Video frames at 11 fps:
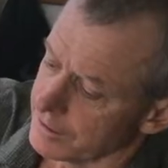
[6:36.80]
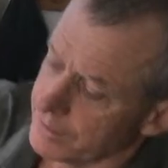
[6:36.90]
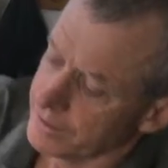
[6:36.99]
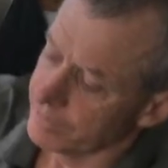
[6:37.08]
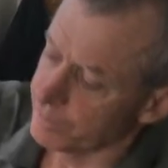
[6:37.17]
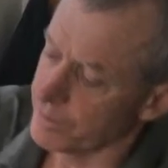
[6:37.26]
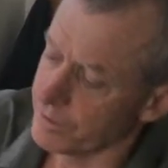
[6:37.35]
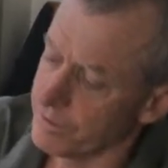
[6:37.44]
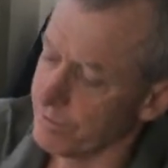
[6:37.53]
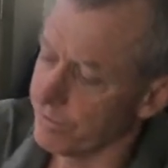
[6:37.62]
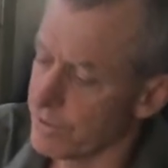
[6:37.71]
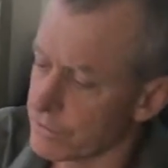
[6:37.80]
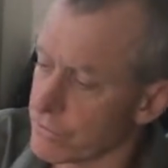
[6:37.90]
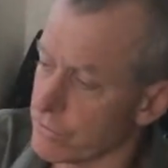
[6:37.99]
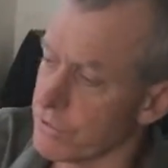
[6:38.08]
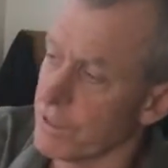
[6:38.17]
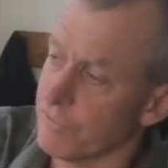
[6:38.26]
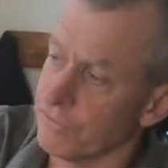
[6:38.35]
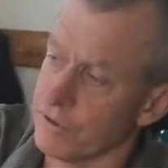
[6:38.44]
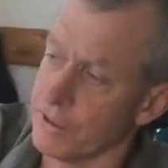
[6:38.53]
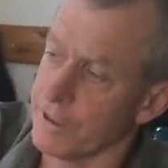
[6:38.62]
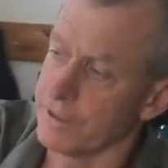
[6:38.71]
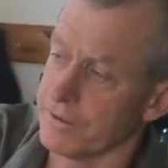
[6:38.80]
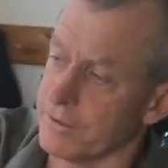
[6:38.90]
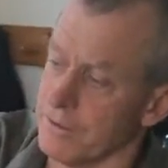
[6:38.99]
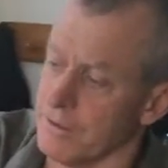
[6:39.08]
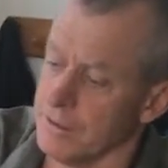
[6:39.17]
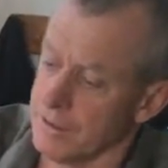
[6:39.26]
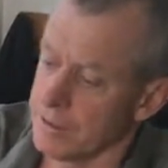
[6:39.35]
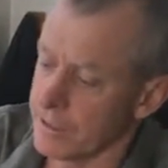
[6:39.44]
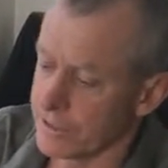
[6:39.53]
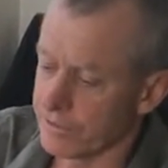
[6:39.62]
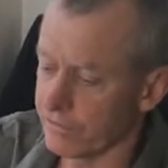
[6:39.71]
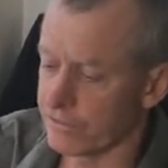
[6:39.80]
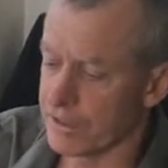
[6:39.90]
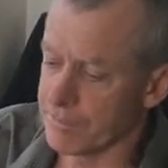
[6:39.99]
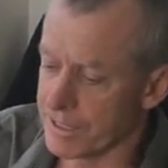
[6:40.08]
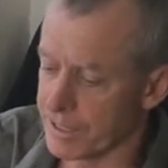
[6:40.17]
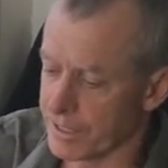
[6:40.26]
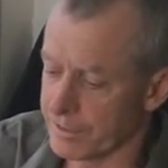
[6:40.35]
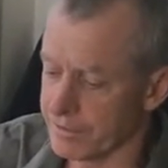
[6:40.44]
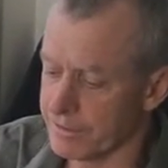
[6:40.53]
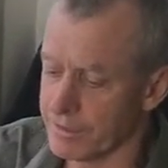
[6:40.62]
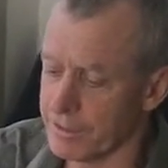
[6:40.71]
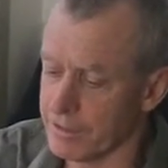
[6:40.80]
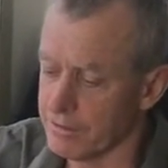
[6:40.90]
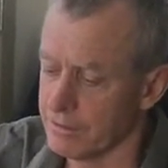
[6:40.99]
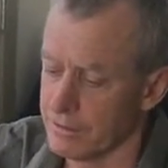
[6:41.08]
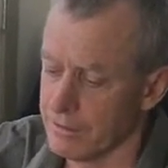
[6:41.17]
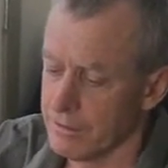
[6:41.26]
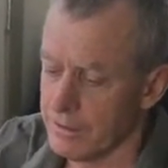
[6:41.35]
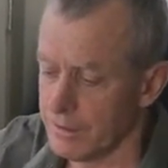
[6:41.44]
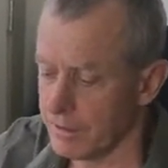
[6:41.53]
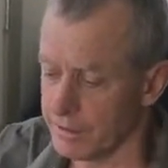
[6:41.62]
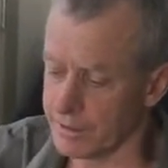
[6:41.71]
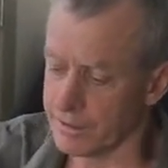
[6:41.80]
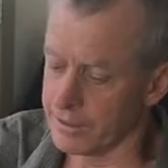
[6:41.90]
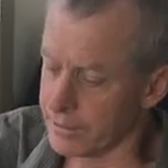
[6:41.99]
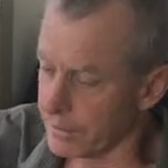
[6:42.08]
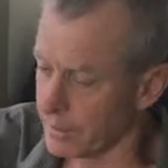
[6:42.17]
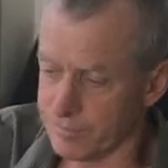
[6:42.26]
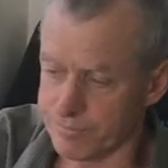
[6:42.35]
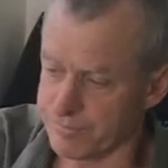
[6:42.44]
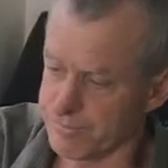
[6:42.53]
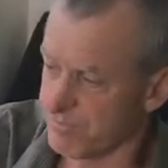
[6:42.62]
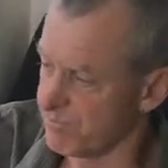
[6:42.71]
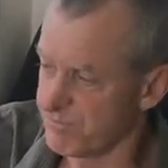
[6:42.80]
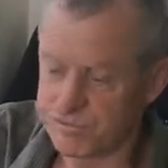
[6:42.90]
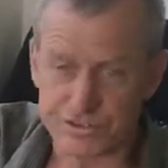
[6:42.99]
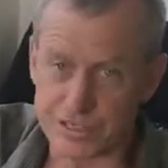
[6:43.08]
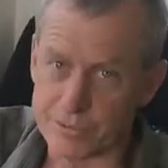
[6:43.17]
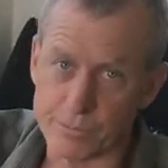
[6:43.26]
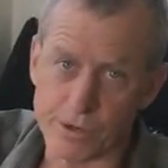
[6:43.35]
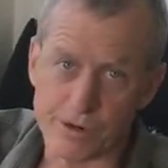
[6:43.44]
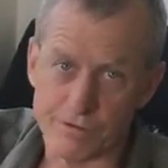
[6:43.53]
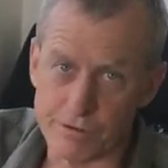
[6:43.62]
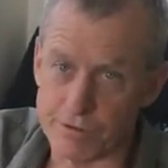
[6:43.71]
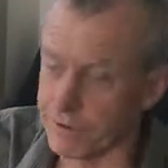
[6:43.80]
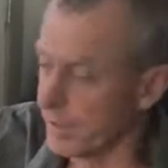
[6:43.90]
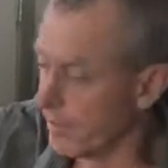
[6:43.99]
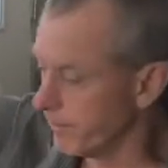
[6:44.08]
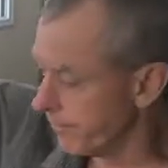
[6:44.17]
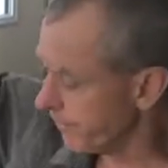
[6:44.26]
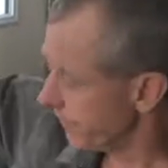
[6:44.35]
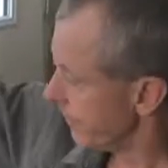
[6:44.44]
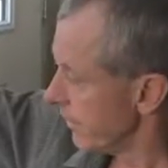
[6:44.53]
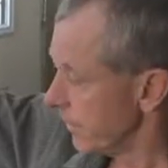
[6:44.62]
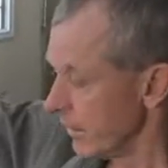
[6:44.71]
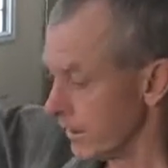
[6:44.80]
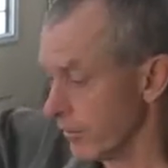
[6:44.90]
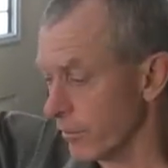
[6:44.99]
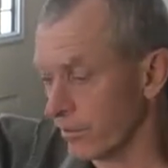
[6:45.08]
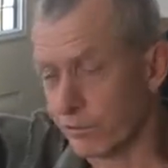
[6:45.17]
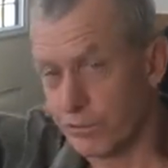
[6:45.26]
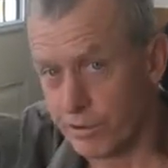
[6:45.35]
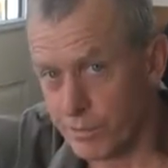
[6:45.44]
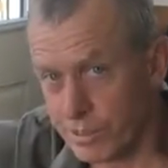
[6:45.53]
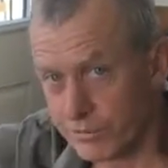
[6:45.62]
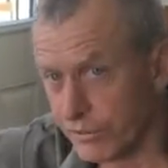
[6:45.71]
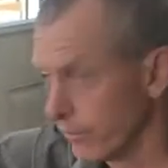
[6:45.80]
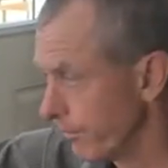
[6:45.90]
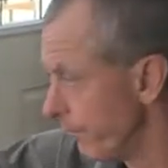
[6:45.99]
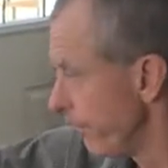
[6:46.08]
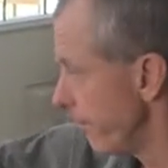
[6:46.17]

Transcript: It has one of these Velcro cuffs on it. I can just get my hand in there and sand whatever on up. And it works really well too.